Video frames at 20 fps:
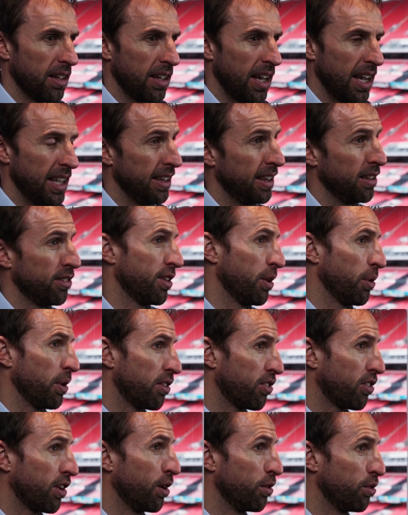A, there's no
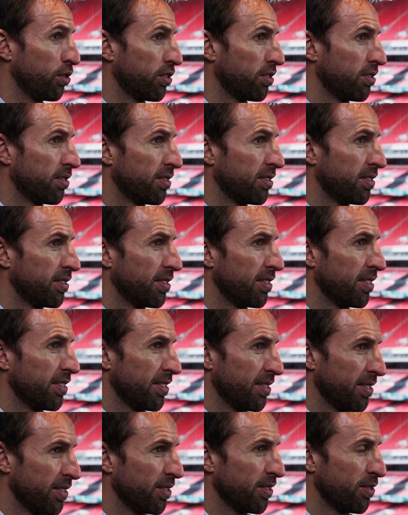excuse
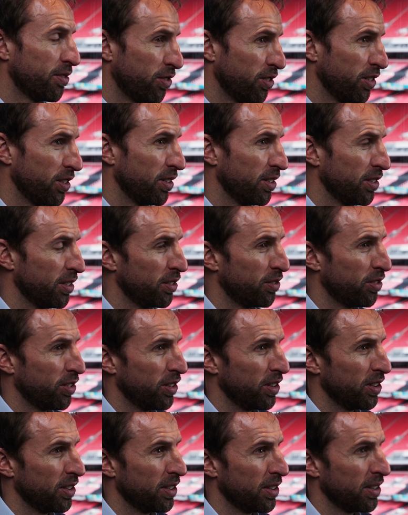for
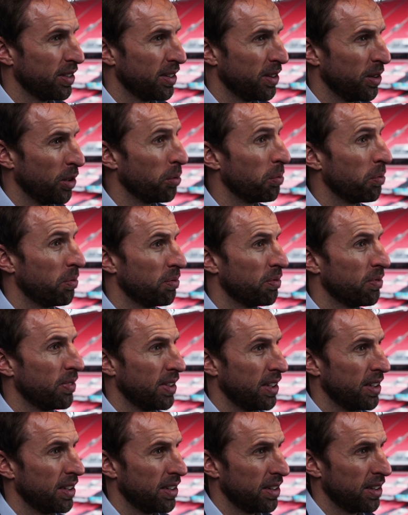not
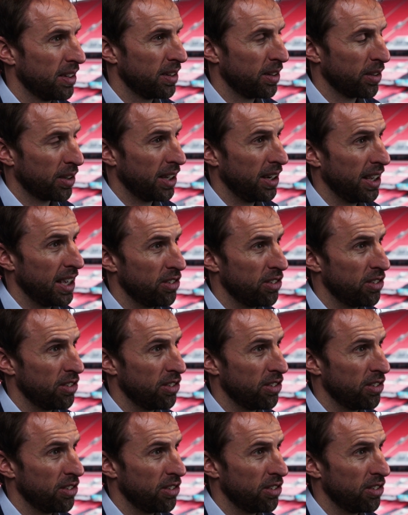looking at